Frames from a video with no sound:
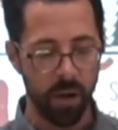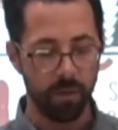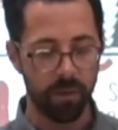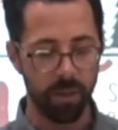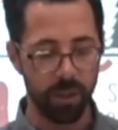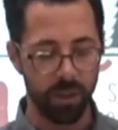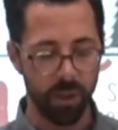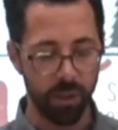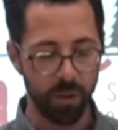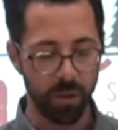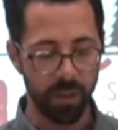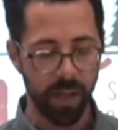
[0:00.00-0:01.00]
For the
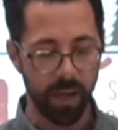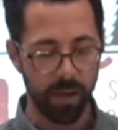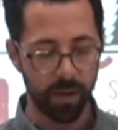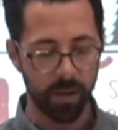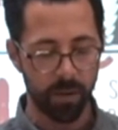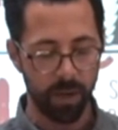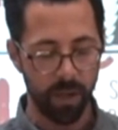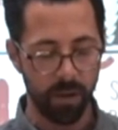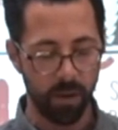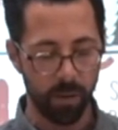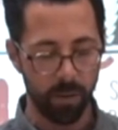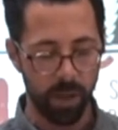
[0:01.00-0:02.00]
Jews had agreed
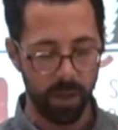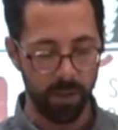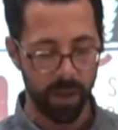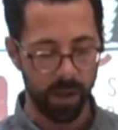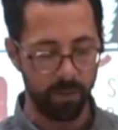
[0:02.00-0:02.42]
already that